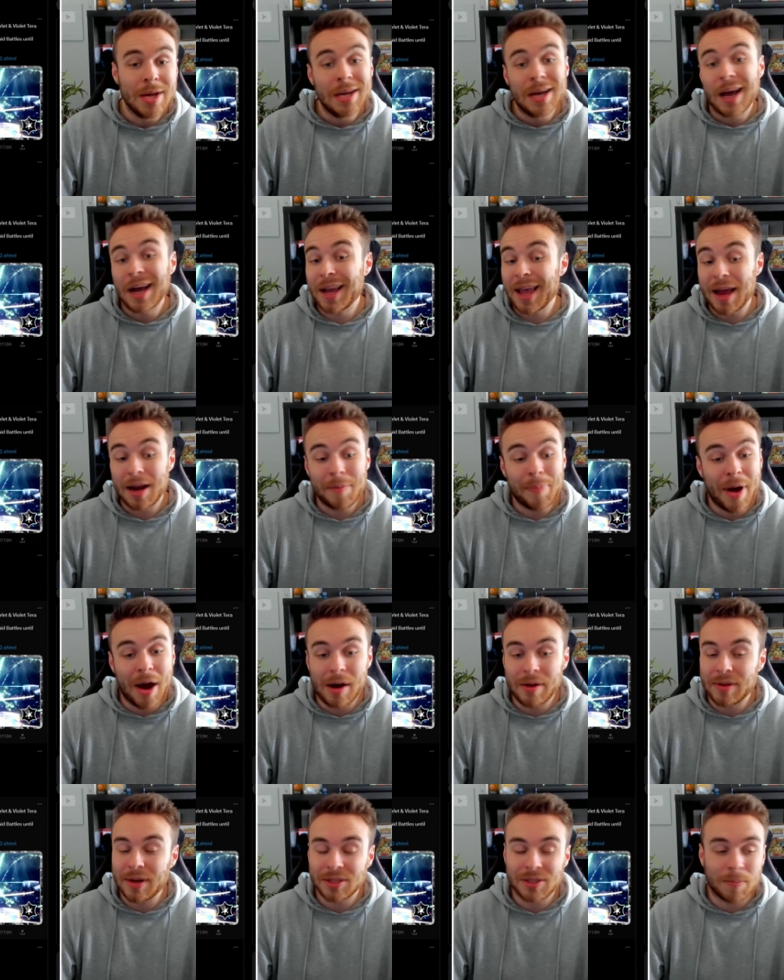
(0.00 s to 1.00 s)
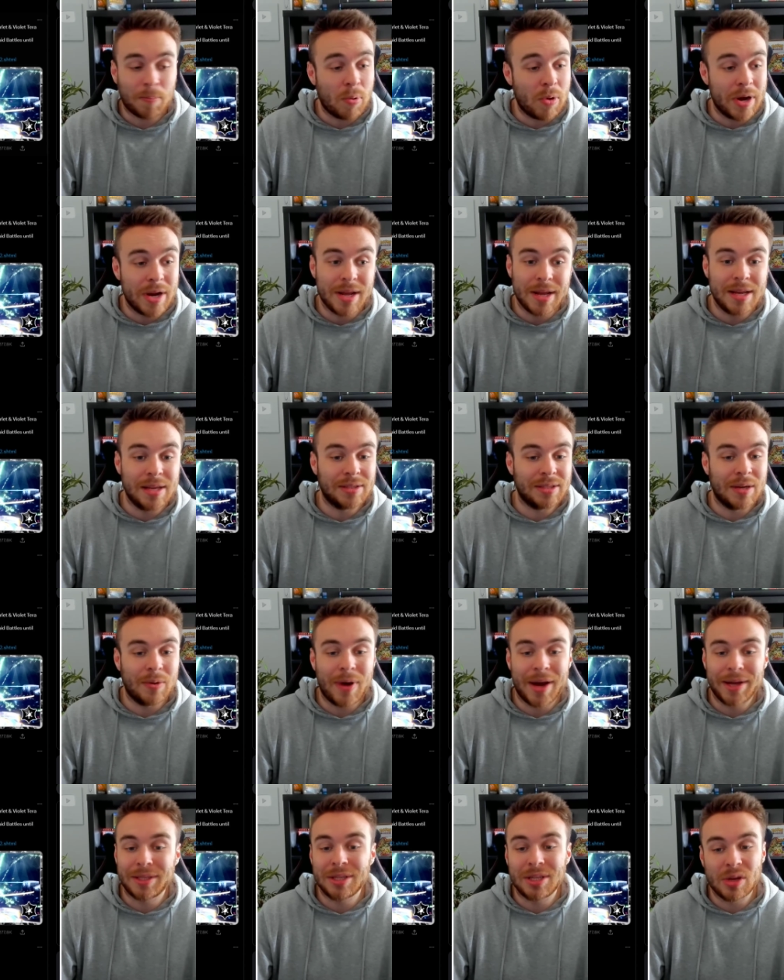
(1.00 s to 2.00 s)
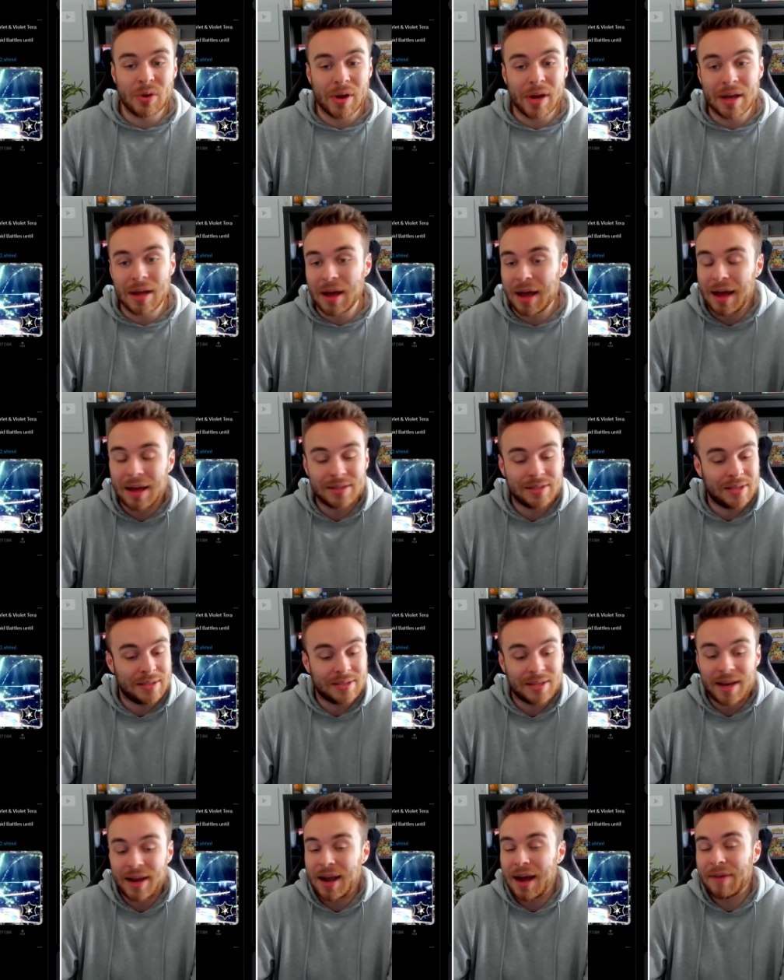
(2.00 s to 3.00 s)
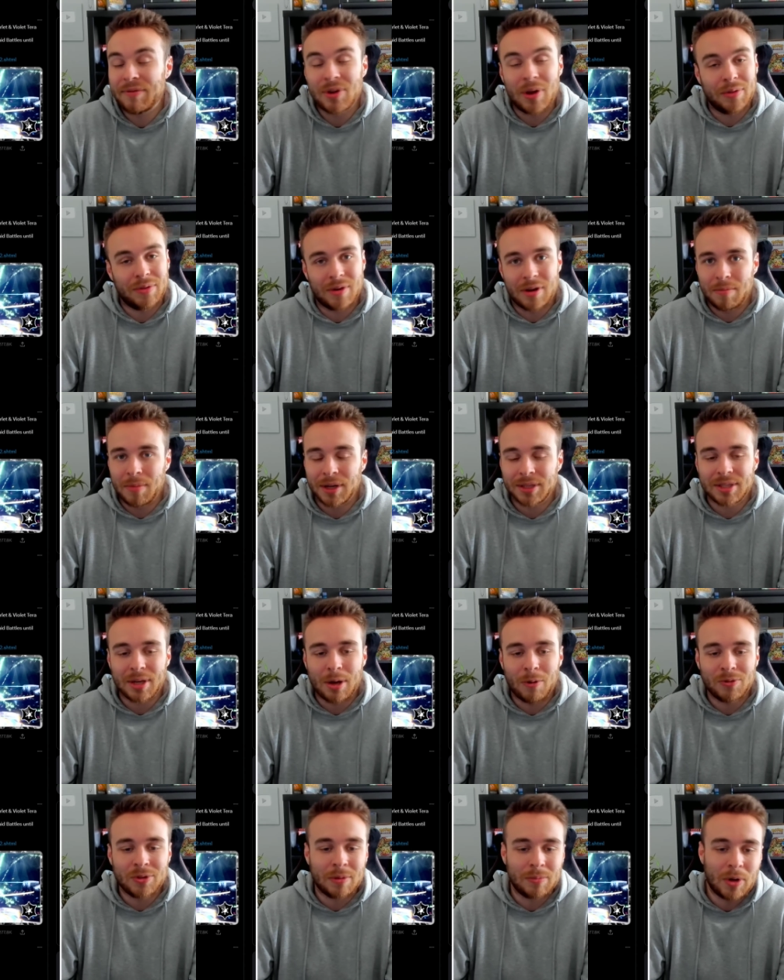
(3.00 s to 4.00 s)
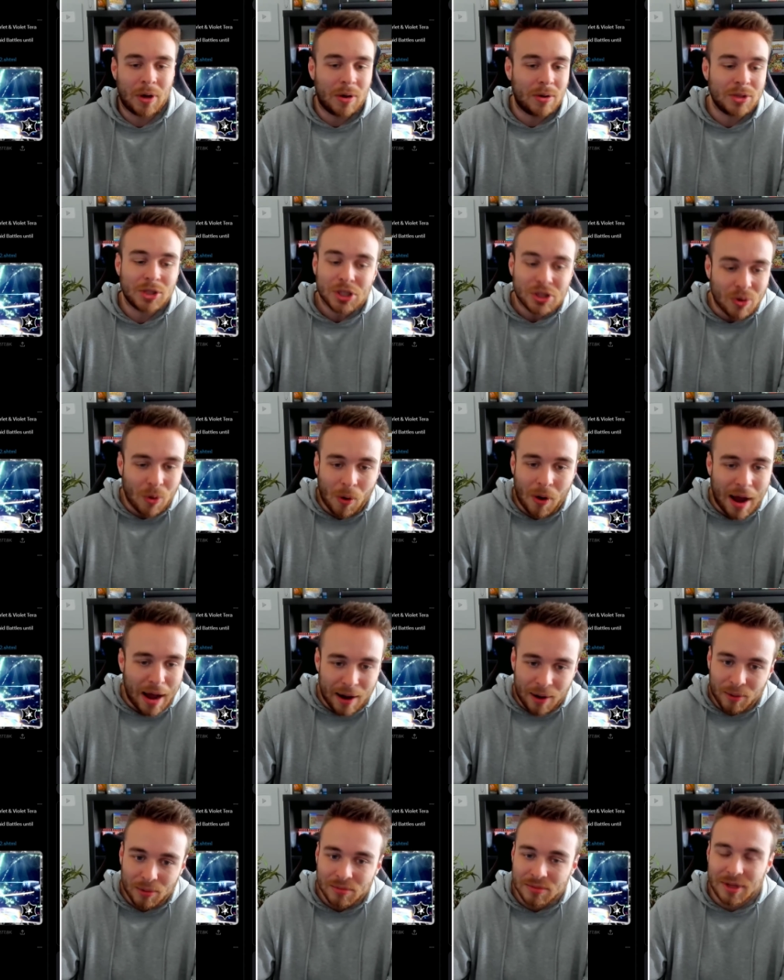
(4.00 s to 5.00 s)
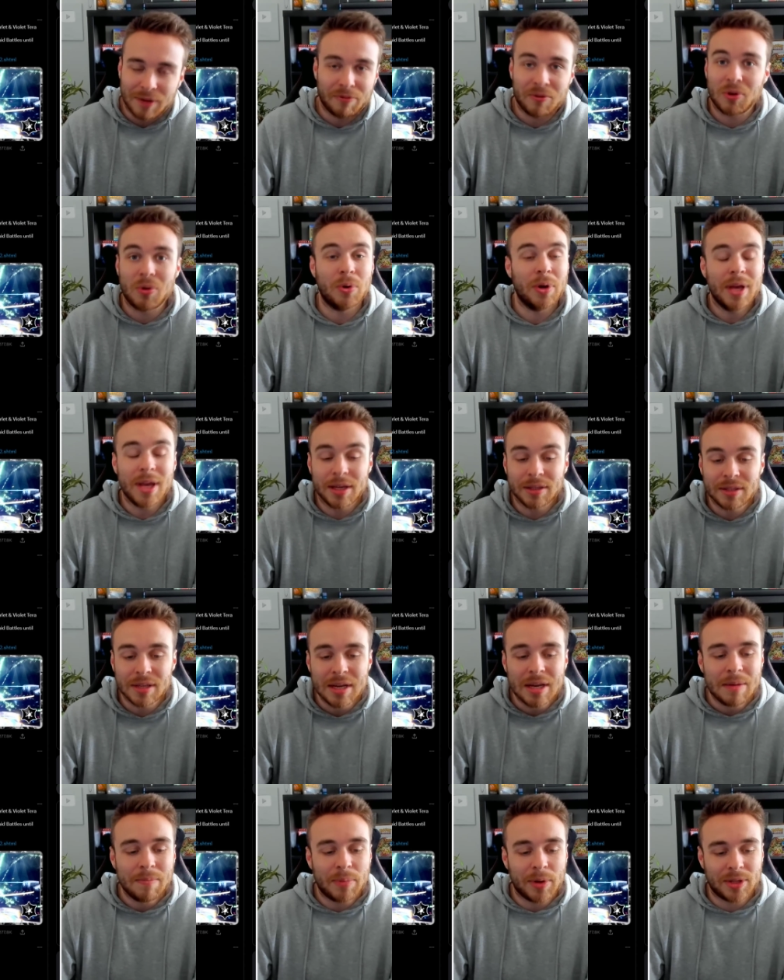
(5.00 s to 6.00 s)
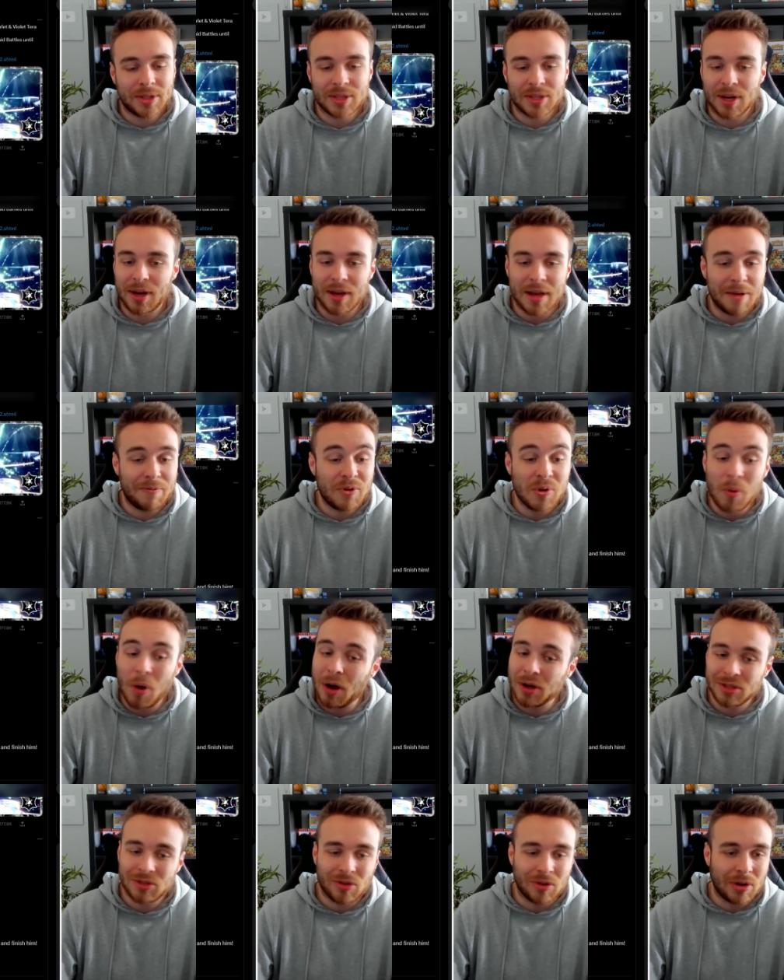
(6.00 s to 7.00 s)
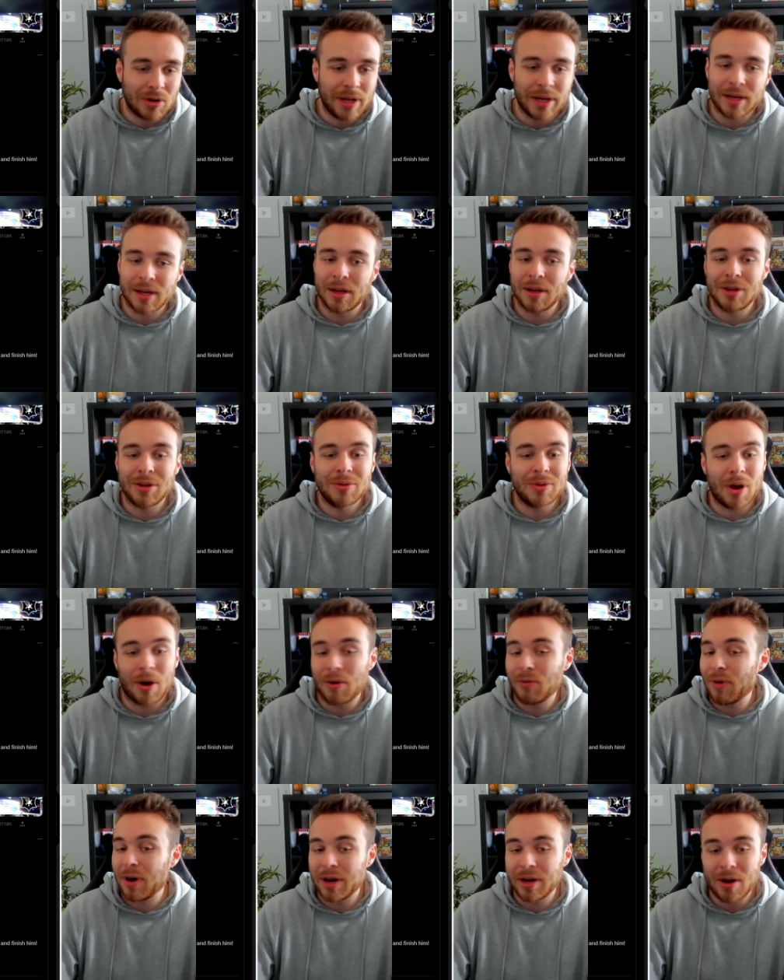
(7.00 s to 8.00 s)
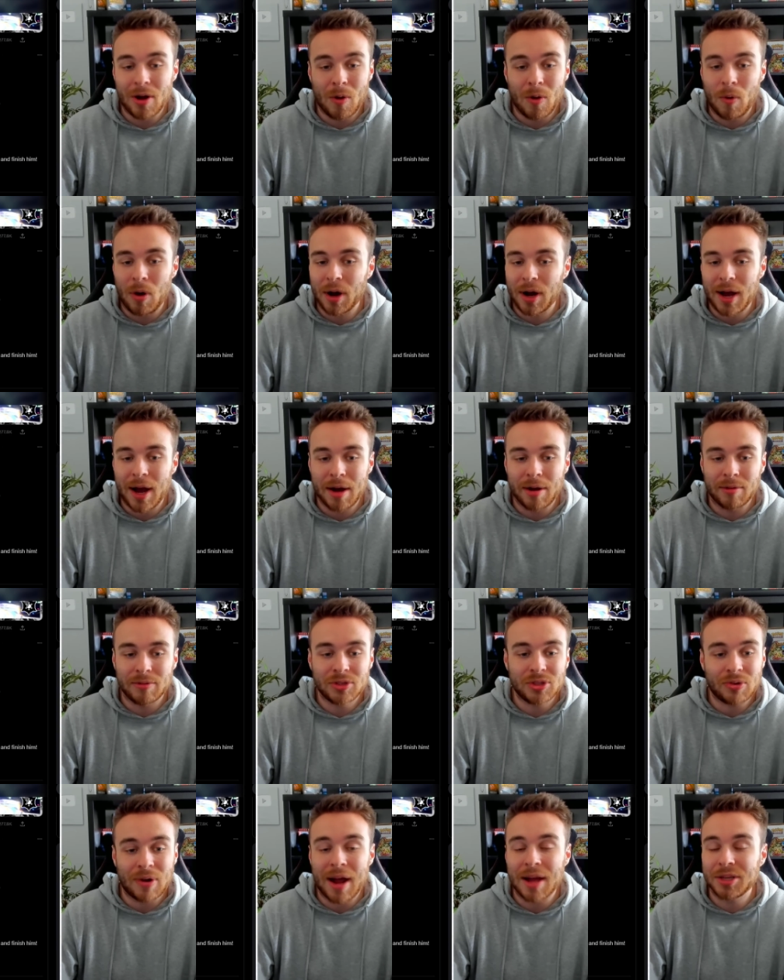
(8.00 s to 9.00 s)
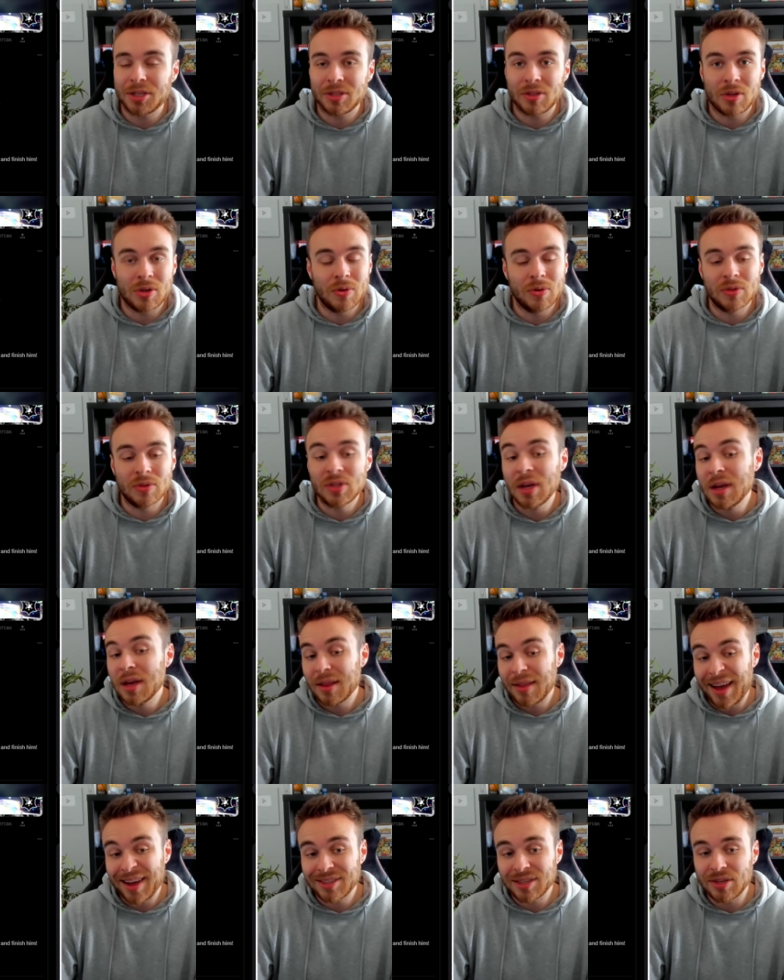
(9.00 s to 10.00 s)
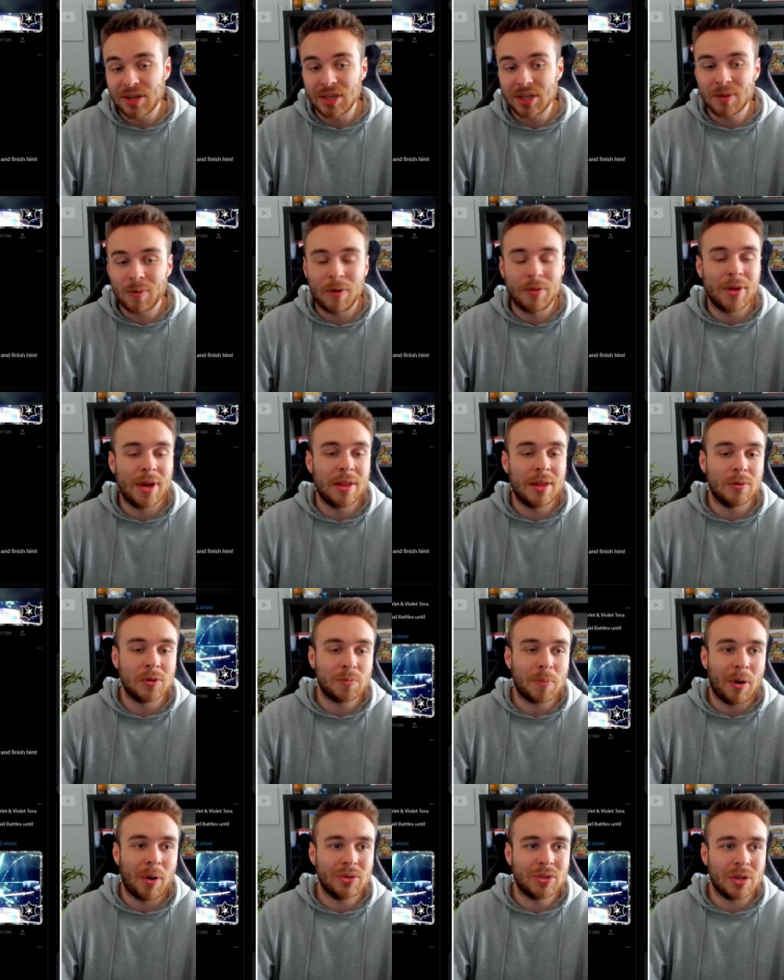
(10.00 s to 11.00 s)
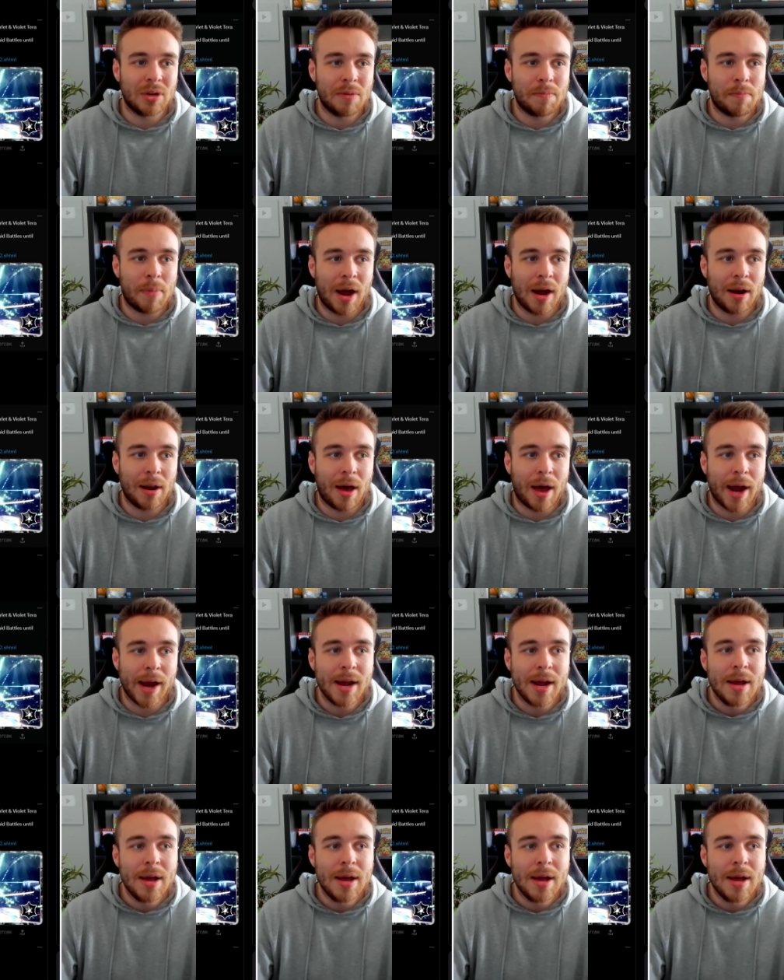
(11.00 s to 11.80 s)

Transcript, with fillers: again, apparently that's a pretty easy way to do it. As I say, I've not done it myself, so I'm not sure how difficult it is. But if you are struggling and you don't really know what kind of strategy to use, that's a decent one there that was posted by Light.